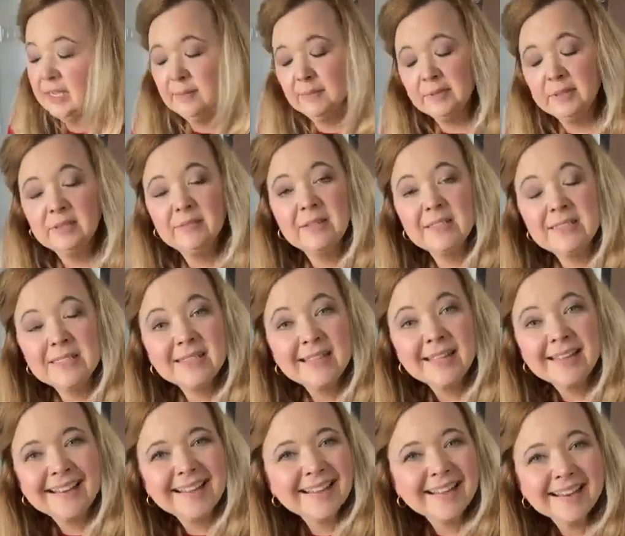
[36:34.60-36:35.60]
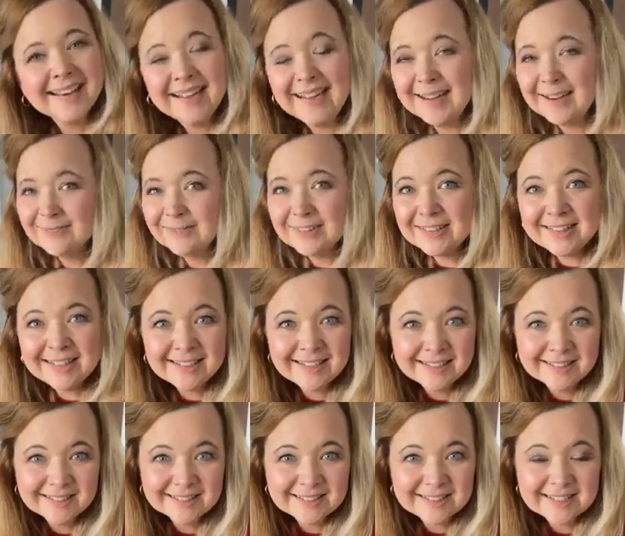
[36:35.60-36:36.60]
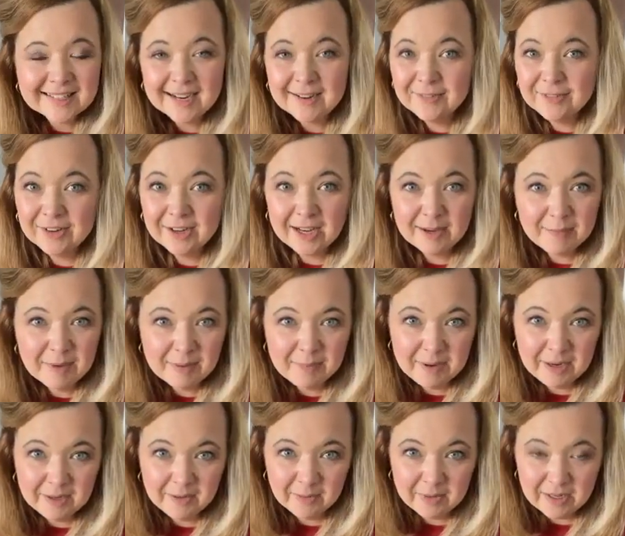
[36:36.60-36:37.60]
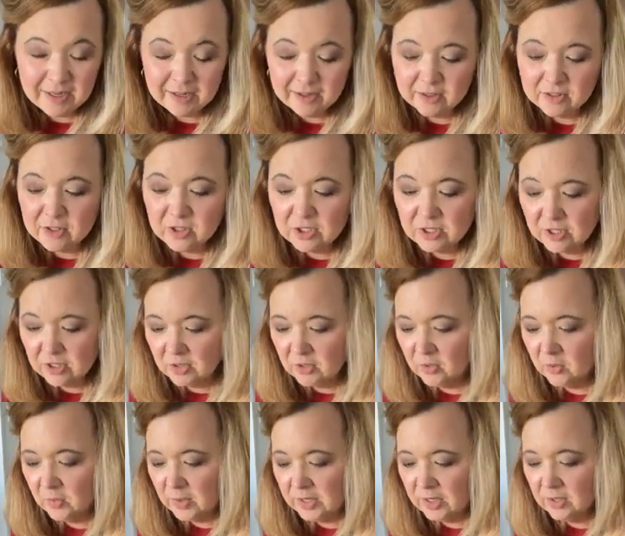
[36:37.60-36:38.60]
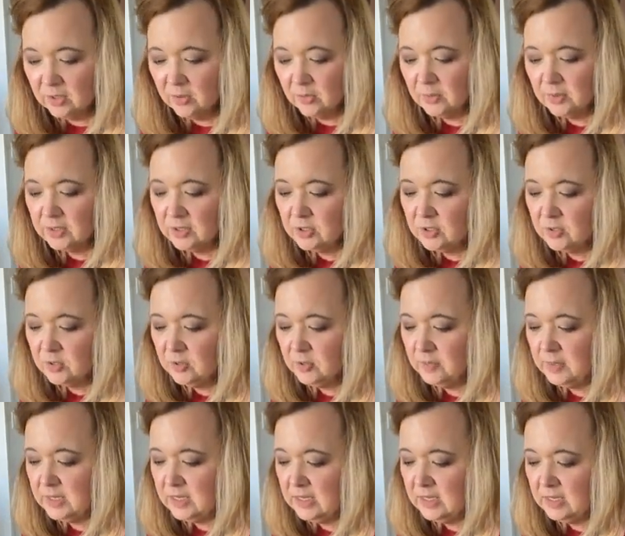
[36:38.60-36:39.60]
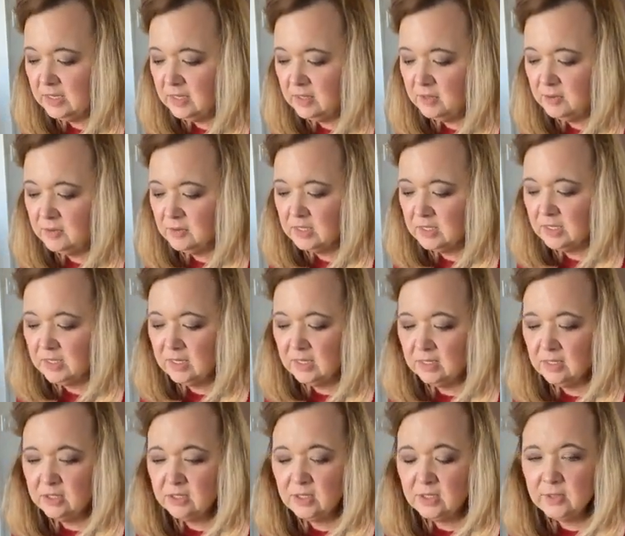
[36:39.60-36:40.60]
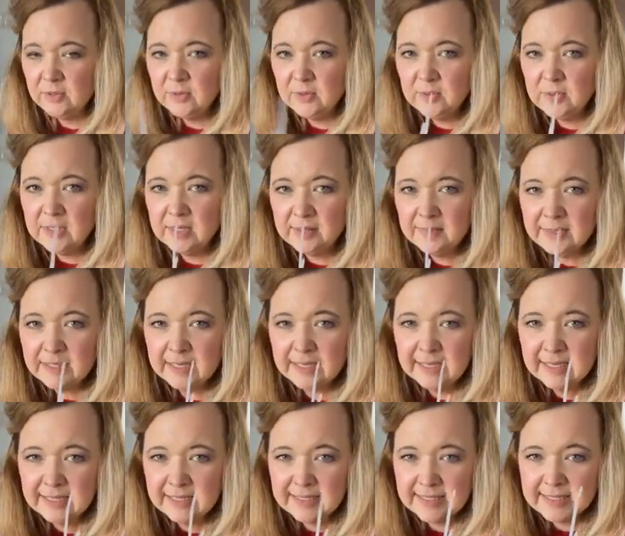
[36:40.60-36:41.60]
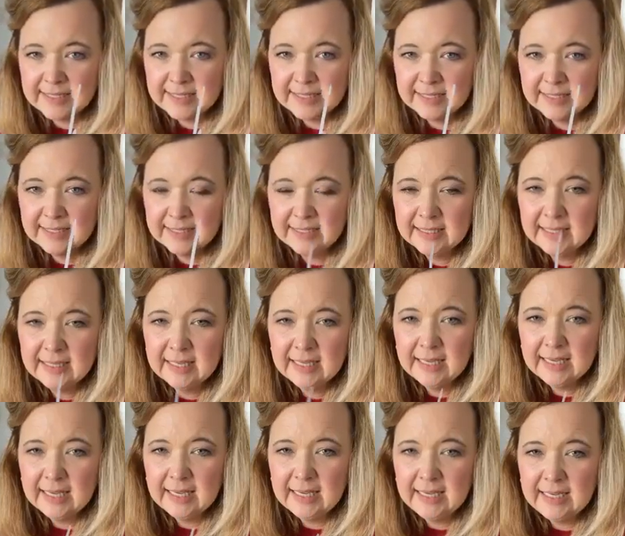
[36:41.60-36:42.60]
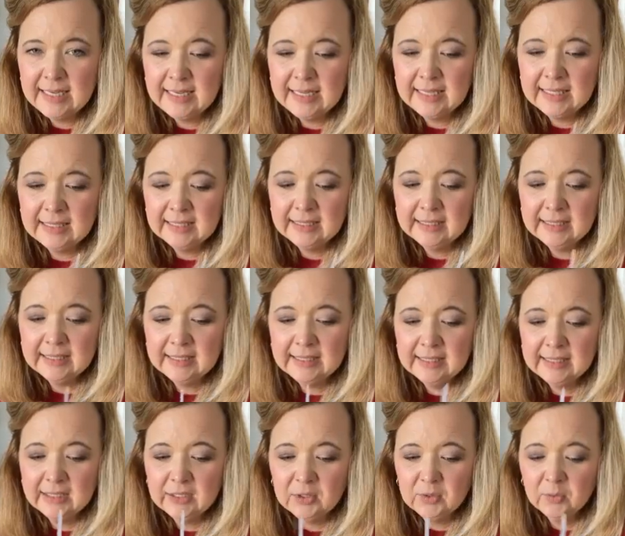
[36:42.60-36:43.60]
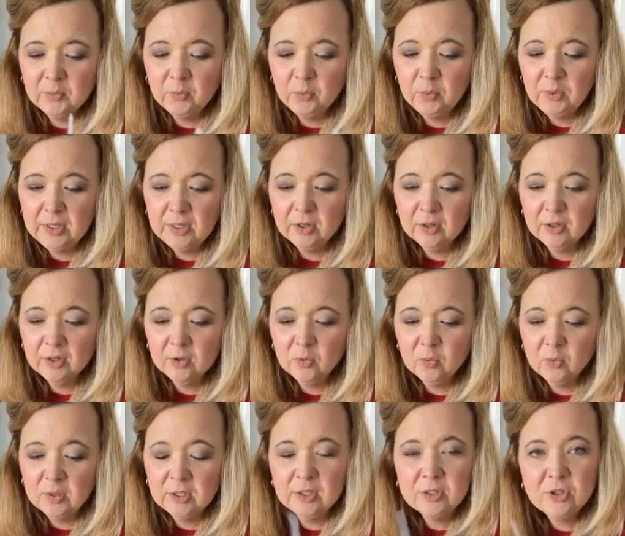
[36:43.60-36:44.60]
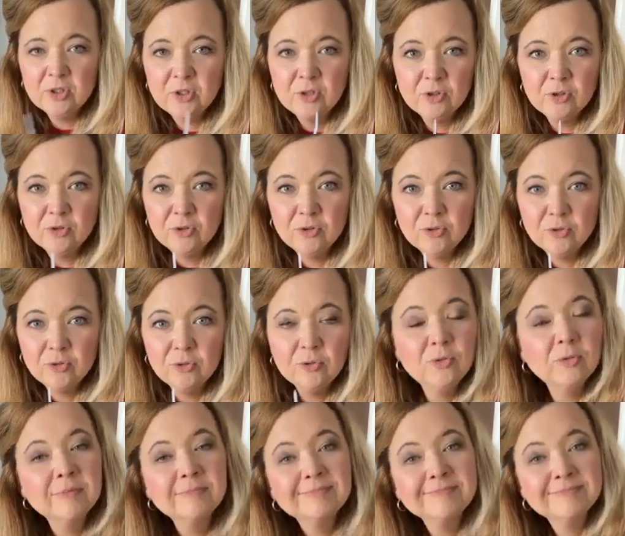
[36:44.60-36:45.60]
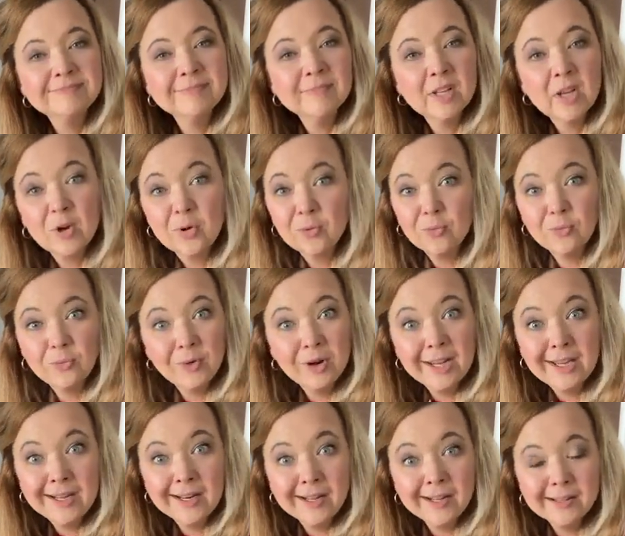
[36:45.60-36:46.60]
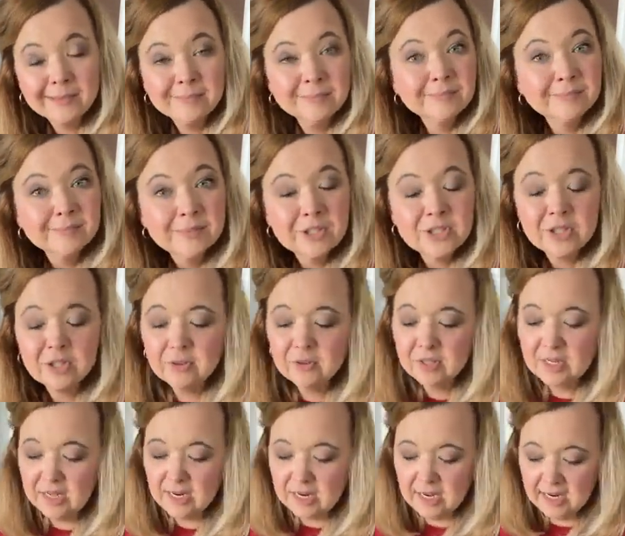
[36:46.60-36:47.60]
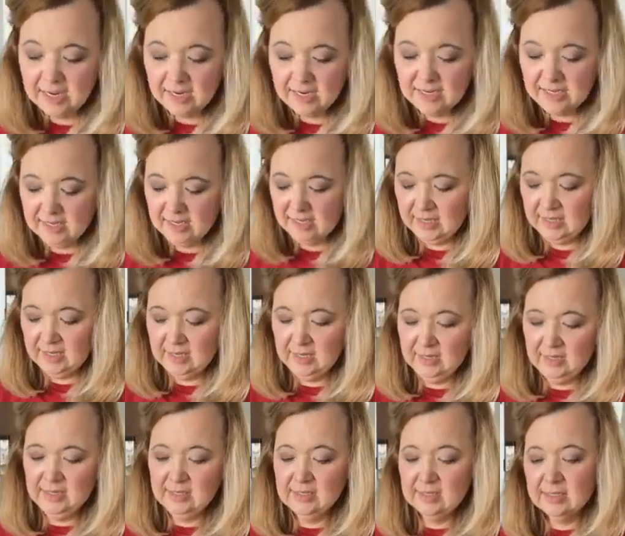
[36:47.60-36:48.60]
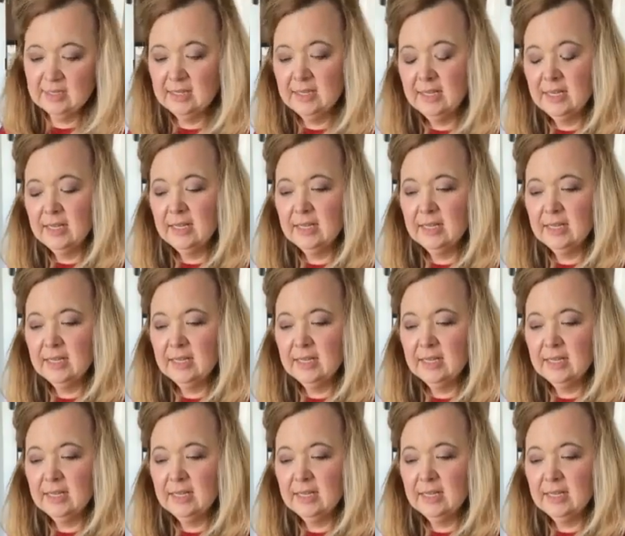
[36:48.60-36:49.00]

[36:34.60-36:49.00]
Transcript: I can't believe I did that. I got everything else. I forgot my bind wire. So we are going to be using 2 zip ties, and we are going to rig it up so that I can